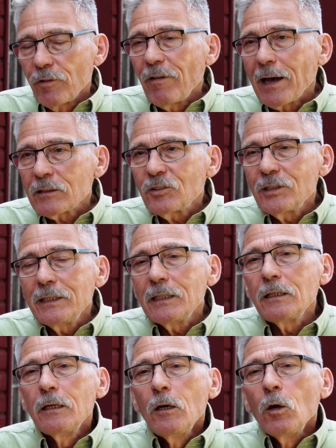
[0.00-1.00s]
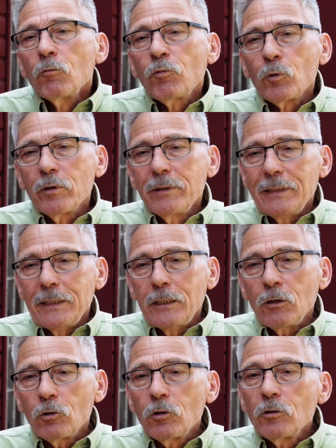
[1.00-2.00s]
The vaccine for
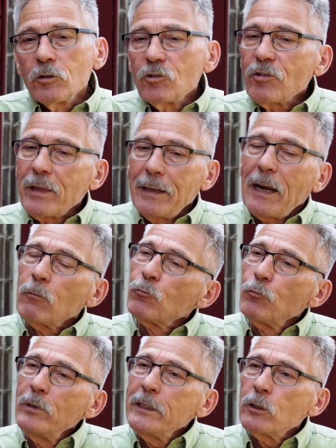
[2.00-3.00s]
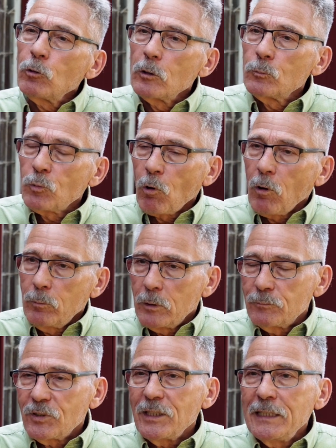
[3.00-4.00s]
the herds that have recurrent
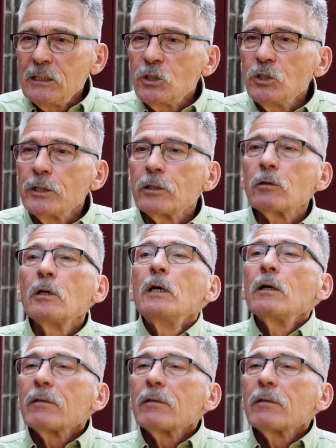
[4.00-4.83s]
problems each year,